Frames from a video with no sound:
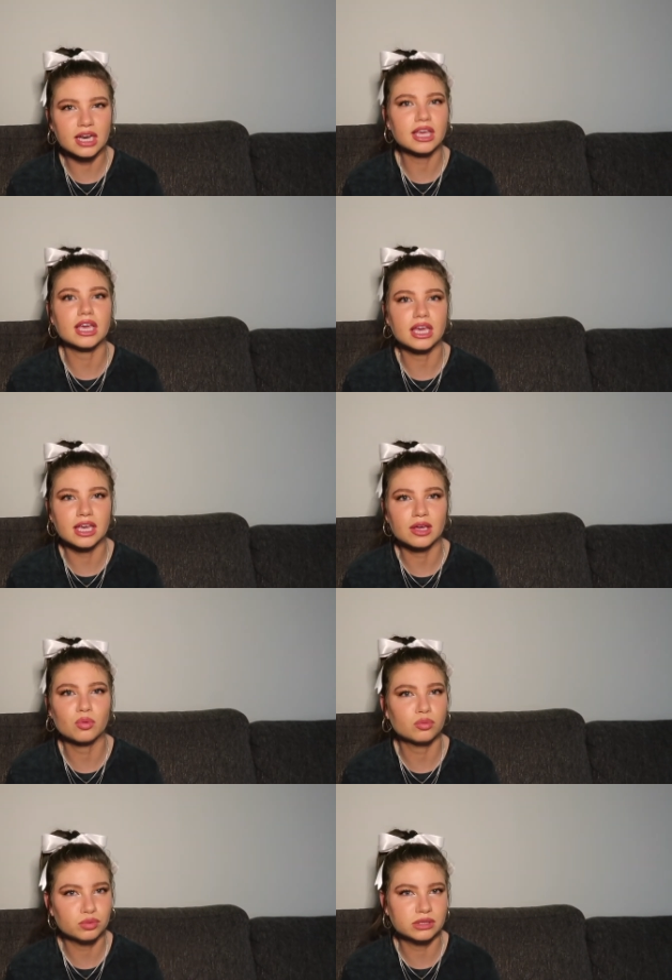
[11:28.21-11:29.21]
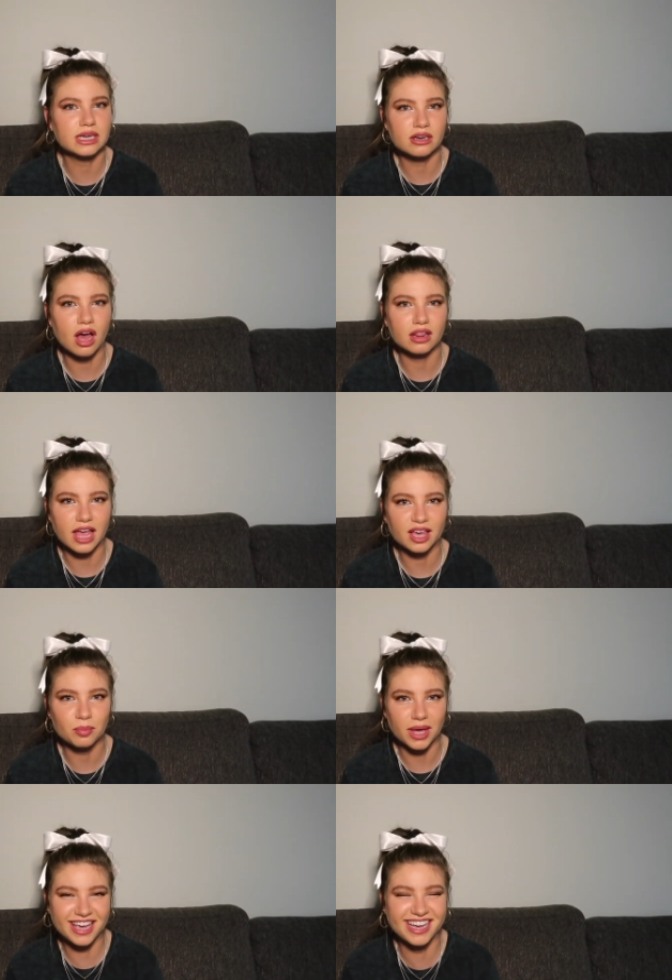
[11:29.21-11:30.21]
he did not like
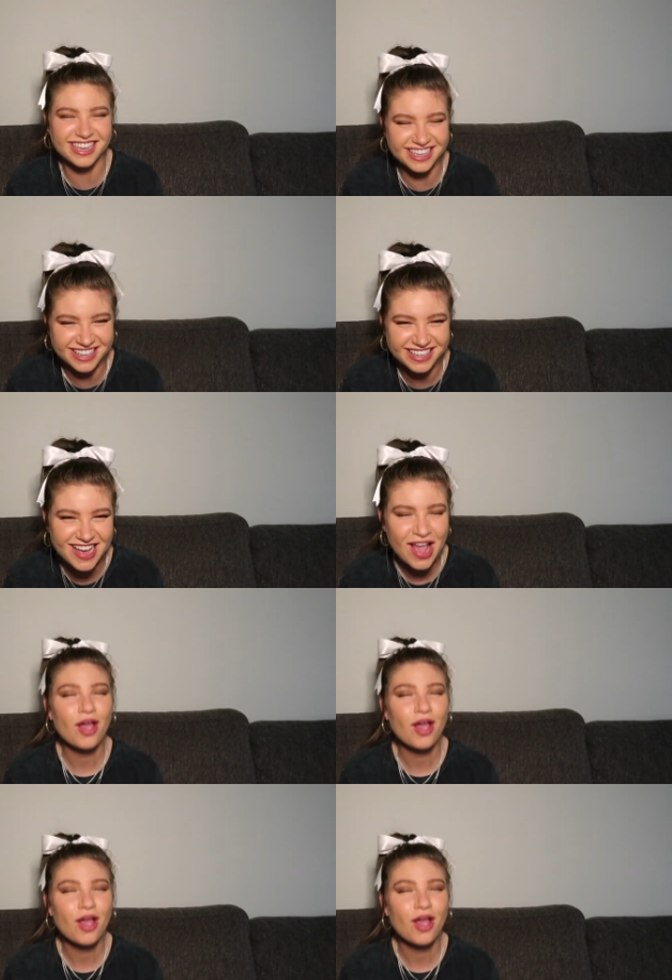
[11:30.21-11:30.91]
me.